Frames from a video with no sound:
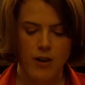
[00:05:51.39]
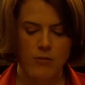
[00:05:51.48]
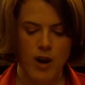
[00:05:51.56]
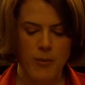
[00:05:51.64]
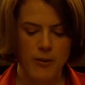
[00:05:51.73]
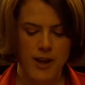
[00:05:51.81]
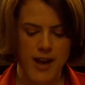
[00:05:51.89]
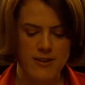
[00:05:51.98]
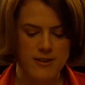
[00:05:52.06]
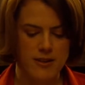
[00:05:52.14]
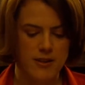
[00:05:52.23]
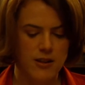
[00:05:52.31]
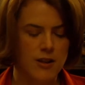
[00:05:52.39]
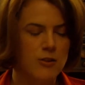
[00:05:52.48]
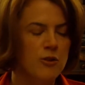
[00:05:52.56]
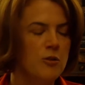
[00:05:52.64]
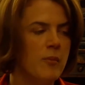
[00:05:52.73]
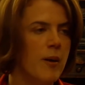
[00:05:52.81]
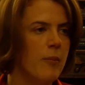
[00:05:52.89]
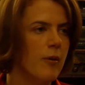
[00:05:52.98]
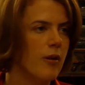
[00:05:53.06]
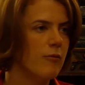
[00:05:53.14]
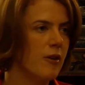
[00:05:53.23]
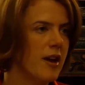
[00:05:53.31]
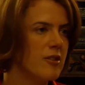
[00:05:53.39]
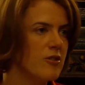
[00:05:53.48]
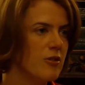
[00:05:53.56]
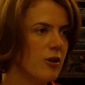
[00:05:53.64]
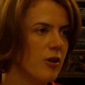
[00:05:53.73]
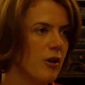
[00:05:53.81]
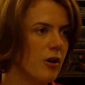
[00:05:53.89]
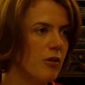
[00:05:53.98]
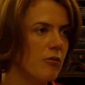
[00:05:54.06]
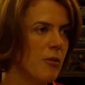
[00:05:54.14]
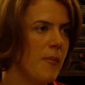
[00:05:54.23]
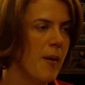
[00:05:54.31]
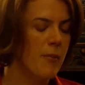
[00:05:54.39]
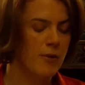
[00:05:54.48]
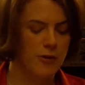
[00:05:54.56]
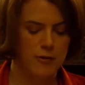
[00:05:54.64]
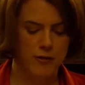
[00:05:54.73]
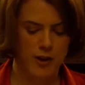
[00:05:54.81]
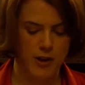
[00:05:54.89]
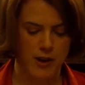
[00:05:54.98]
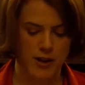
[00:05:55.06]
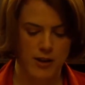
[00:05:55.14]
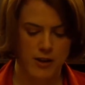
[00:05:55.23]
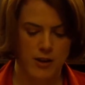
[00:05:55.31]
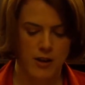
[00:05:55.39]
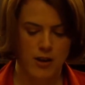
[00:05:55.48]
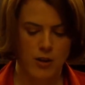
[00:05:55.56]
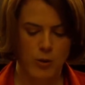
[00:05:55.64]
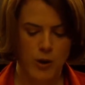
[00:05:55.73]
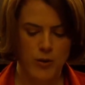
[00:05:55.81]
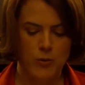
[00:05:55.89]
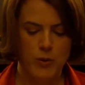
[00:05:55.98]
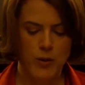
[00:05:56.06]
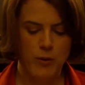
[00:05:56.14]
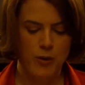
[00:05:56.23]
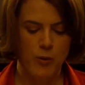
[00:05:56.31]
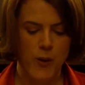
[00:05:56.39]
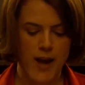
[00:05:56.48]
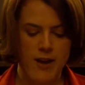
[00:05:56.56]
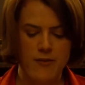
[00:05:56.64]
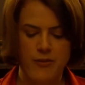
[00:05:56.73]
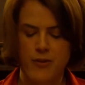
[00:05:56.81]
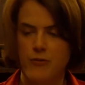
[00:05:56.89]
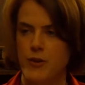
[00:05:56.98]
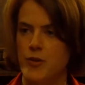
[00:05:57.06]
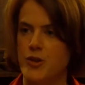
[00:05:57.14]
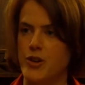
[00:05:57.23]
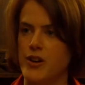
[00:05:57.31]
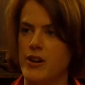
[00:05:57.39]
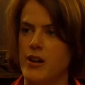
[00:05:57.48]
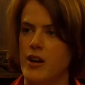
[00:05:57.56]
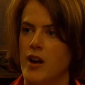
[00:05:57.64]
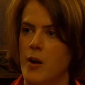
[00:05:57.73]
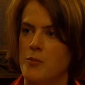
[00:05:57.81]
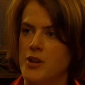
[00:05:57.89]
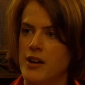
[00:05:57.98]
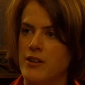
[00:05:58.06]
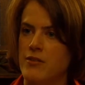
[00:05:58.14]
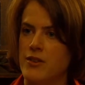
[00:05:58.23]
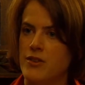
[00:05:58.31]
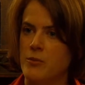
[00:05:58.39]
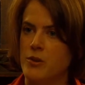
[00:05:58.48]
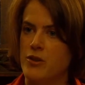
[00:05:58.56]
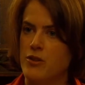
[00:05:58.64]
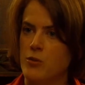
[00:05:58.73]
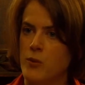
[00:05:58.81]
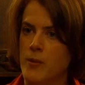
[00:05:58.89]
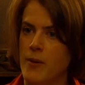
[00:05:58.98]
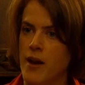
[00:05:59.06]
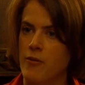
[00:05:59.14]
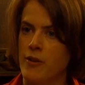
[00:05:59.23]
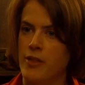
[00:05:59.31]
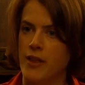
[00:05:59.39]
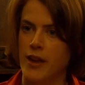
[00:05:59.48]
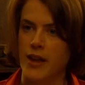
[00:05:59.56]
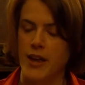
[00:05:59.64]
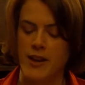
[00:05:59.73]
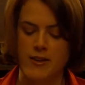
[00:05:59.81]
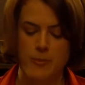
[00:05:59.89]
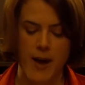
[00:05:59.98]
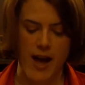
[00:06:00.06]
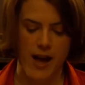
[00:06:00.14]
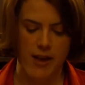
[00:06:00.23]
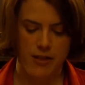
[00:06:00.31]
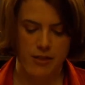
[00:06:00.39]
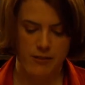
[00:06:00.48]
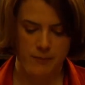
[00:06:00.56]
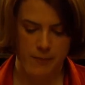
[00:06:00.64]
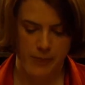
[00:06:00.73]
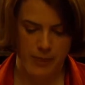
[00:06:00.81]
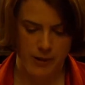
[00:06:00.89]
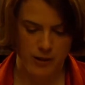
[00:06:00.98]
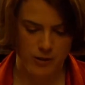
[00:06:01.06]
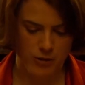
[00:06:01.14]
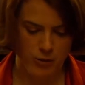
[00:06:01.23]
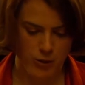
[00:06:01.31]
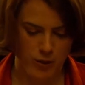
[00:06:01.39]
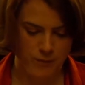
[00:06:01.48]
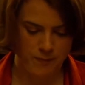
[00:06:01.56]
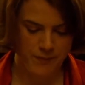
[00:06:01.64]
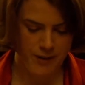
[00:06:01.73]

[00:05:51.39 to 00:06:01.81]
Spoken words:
Robert Hesson, a new member of Rand's circle, remembered the feeling. Quote, "We were the wave of the future. Objectivism would sweep everything in its path." Close quote.